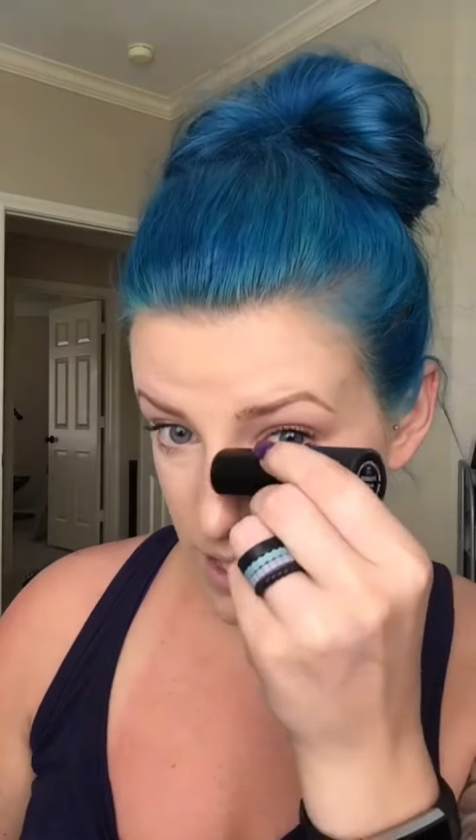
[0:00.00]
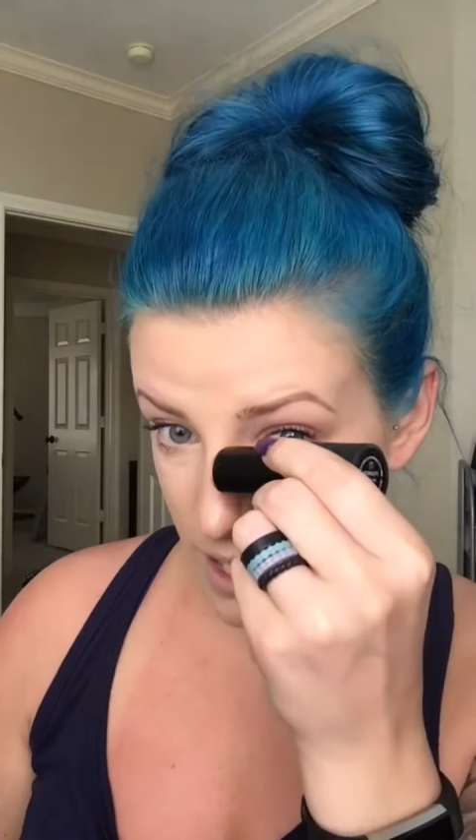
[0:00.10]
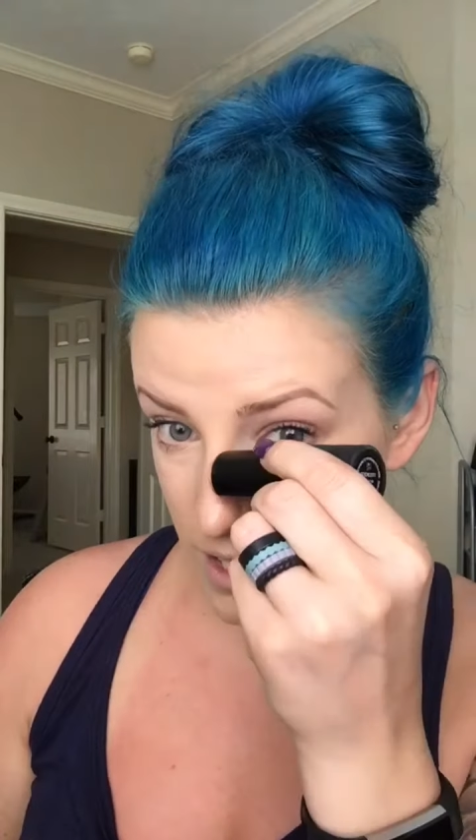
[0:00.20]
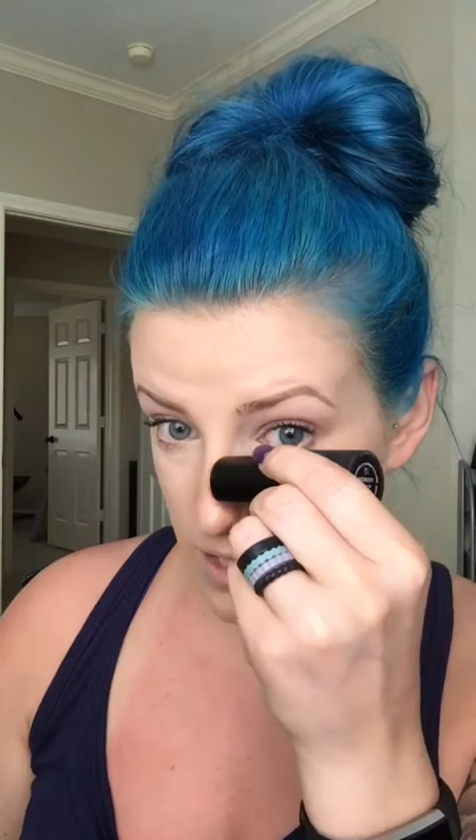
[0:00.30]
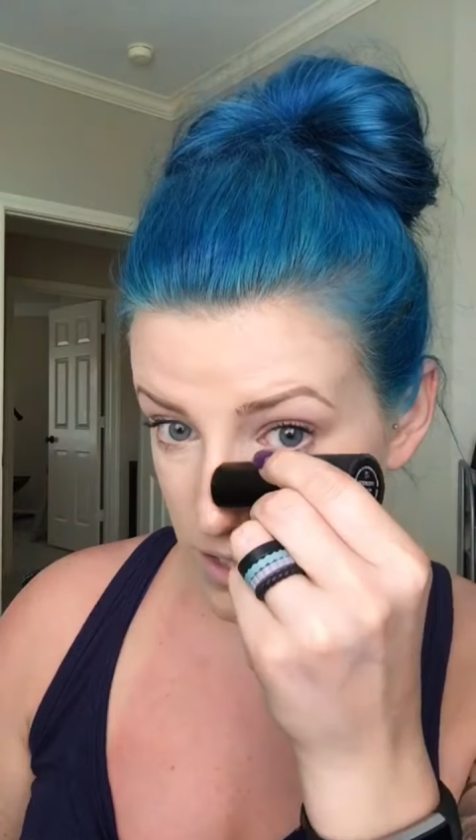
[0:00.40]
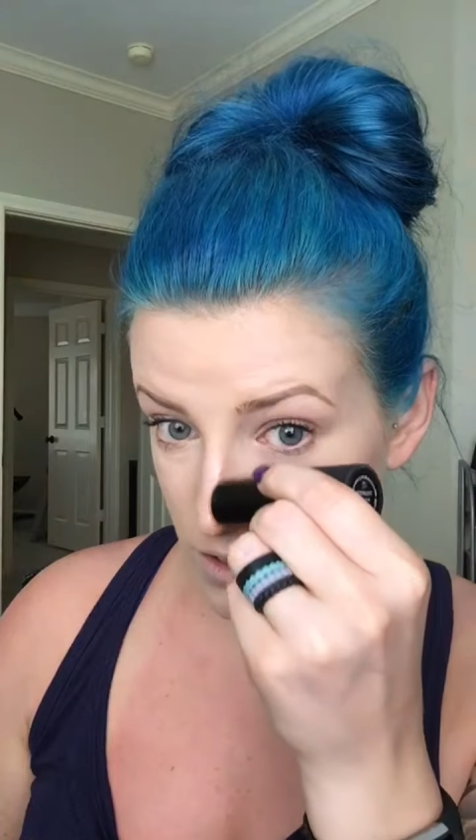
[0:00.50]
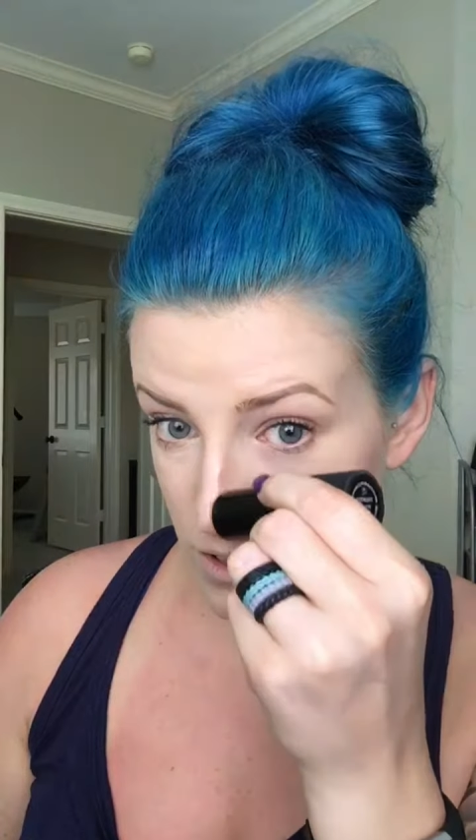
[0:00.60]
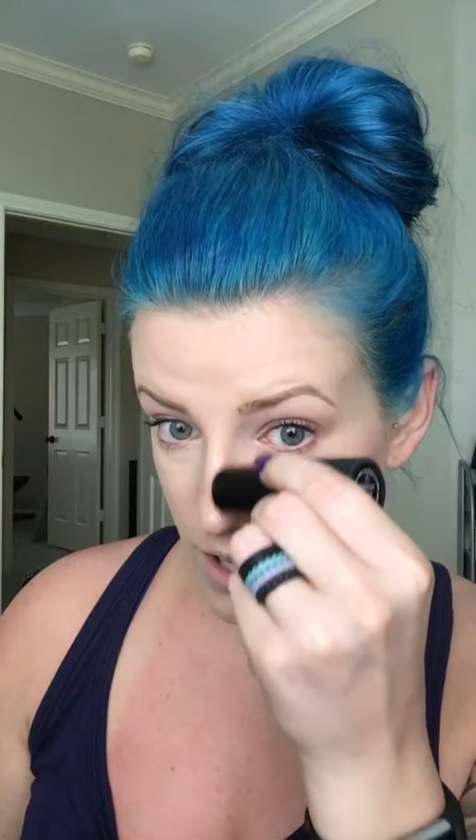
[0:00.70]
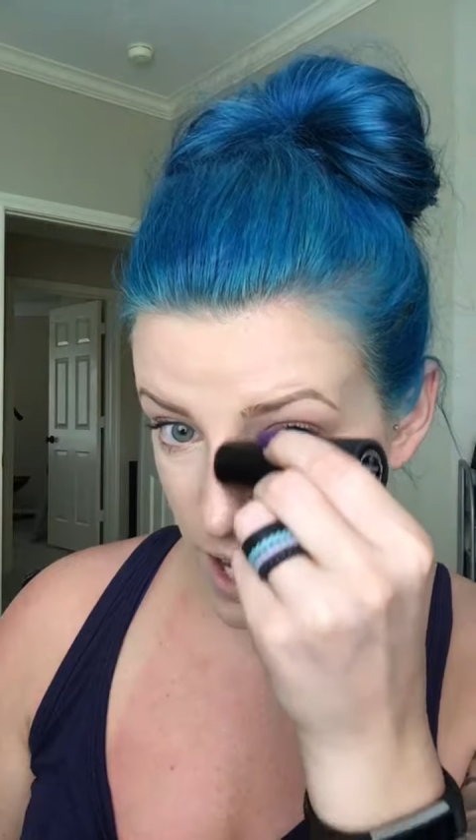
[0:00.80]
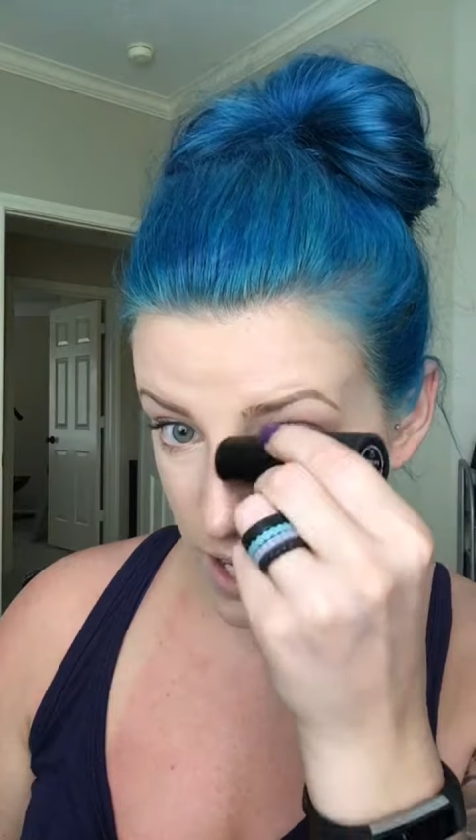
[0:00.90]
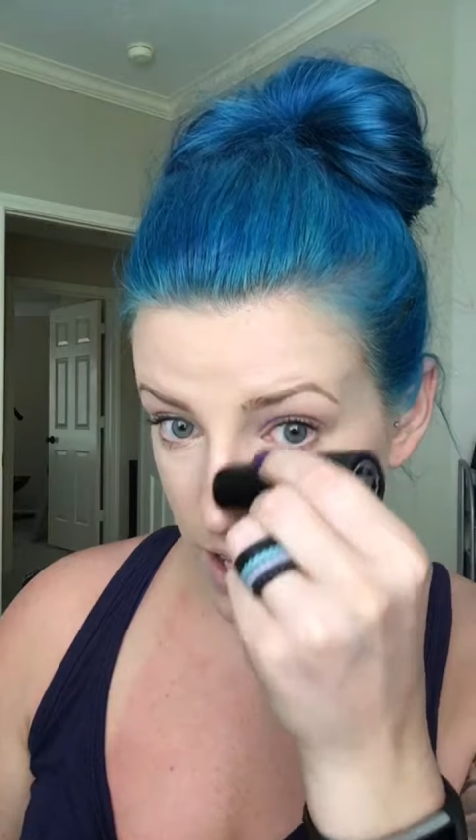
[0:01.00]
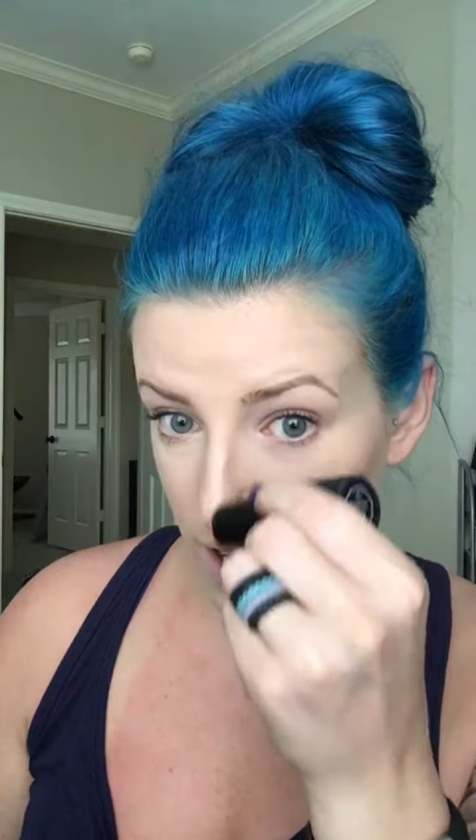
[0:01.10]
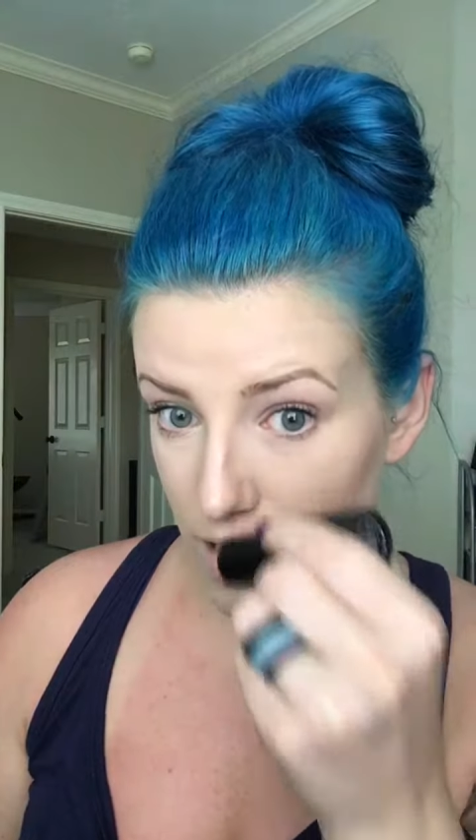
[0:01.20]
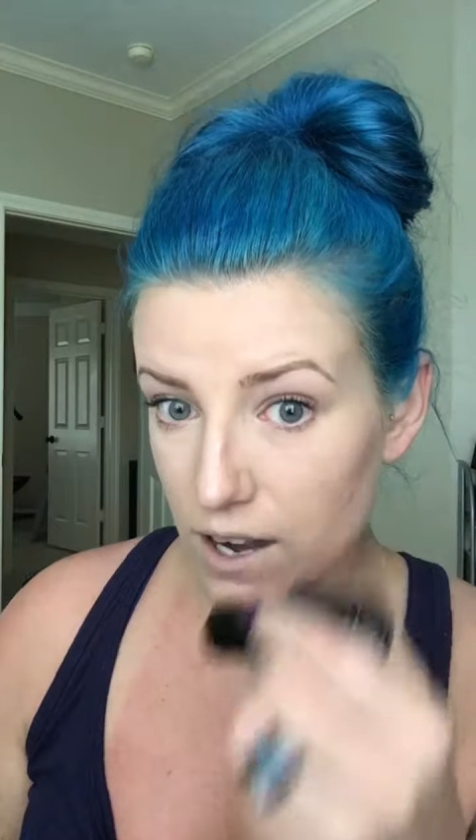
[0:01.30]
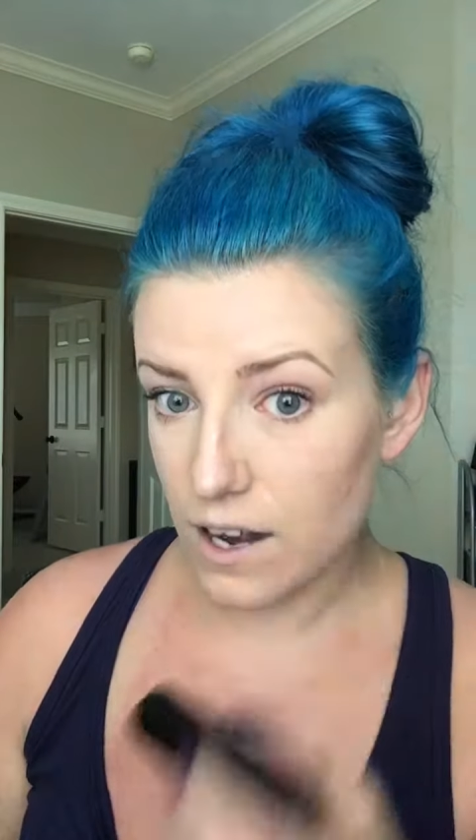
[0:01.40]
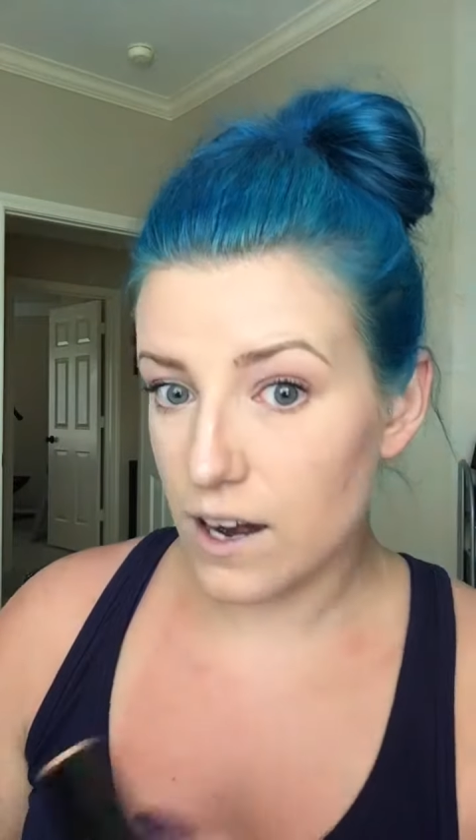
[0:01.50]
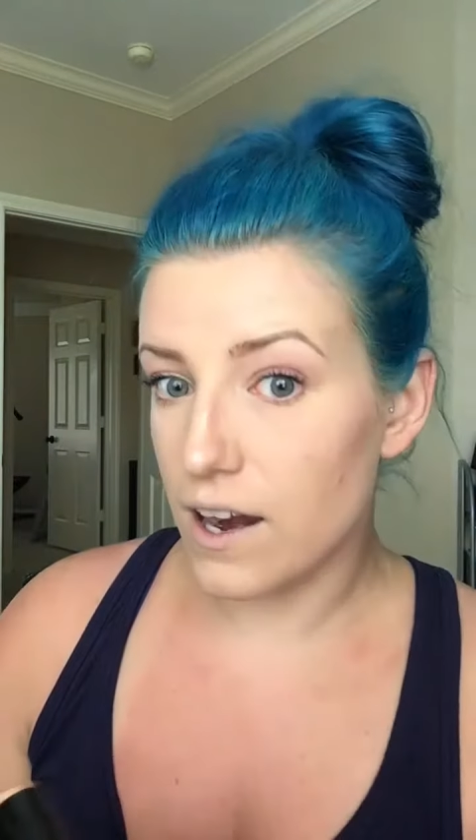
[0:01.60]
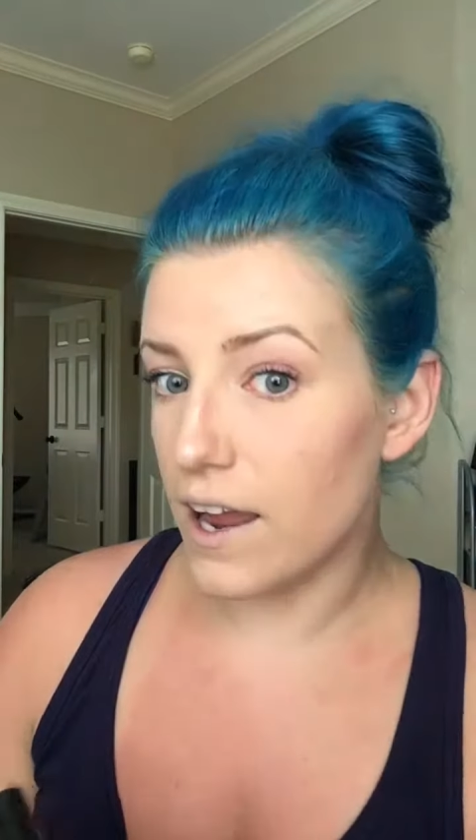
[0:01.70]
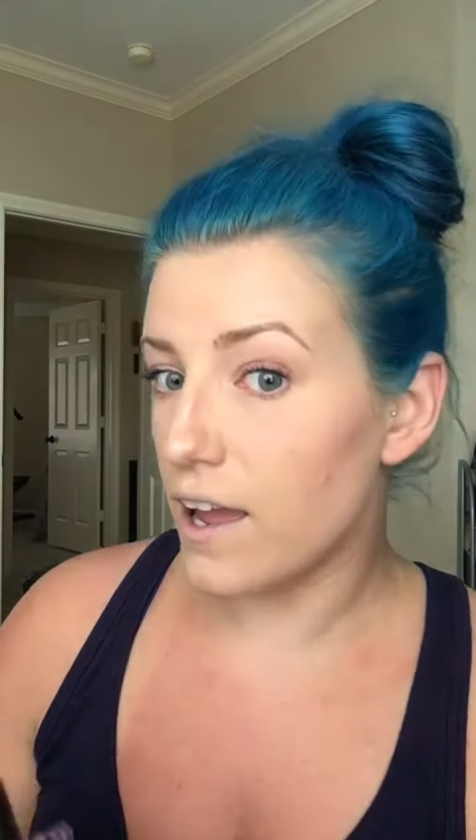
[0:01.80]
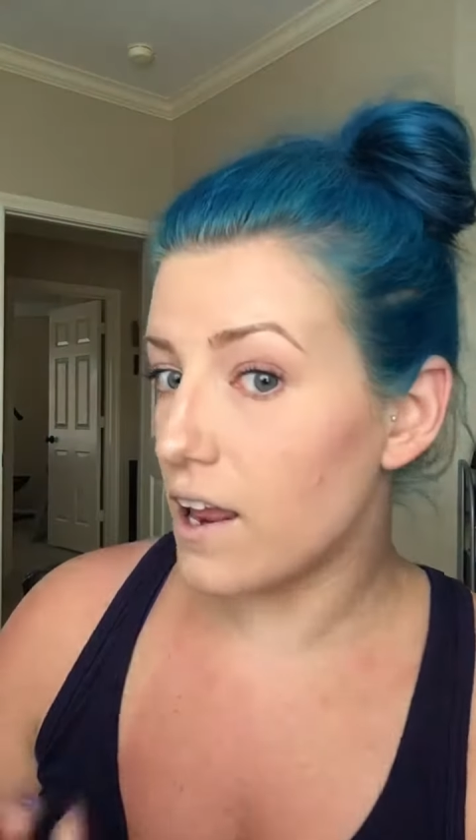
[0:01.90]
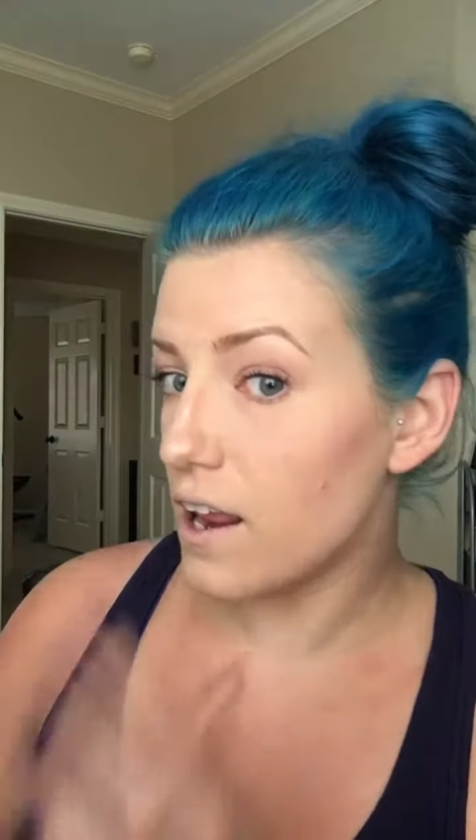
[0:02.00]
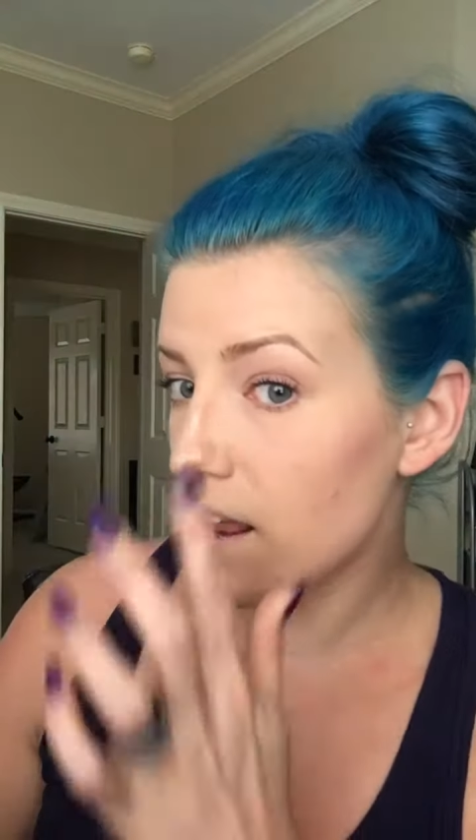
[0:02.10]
I could still do that here, all right?